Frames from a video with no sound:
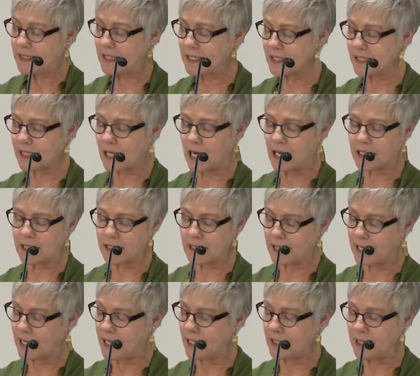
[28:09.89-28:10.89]
discussed
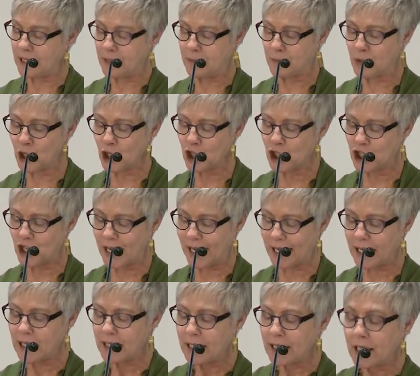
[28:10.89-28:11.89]
and
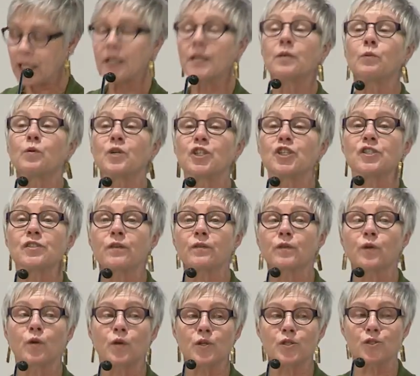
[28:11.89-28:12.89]
emerging, which is of
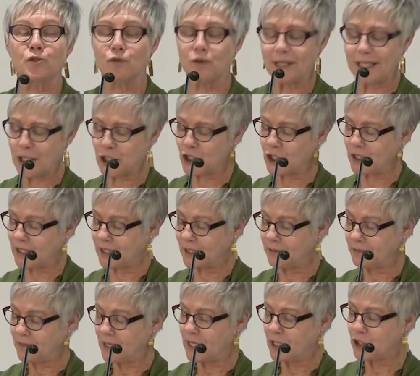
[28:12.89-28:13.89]
course traditionally
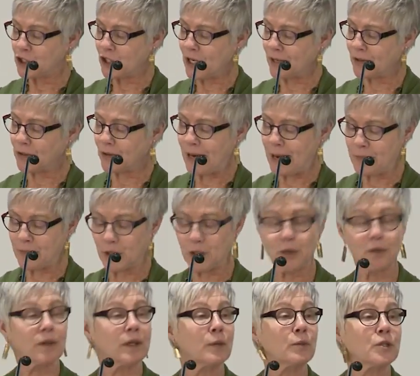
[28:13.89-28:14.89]
gender
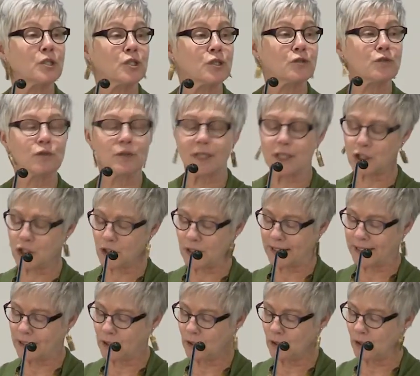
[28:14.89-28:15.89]
ambiguity, which is
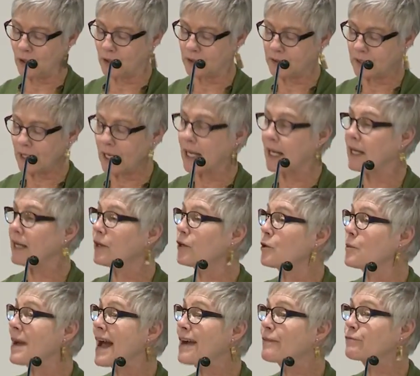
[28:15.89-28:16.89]
traditionally called
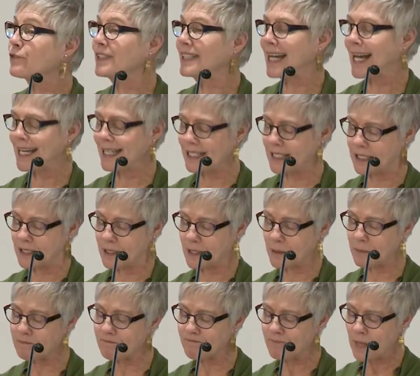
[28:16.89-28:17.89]

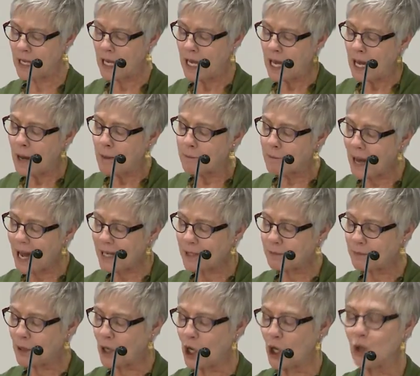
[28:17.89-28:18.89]
hermaphroditism, might
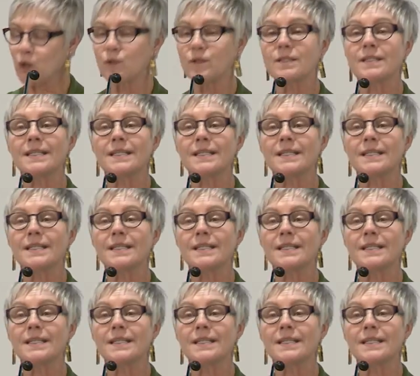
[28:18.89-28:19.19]
pose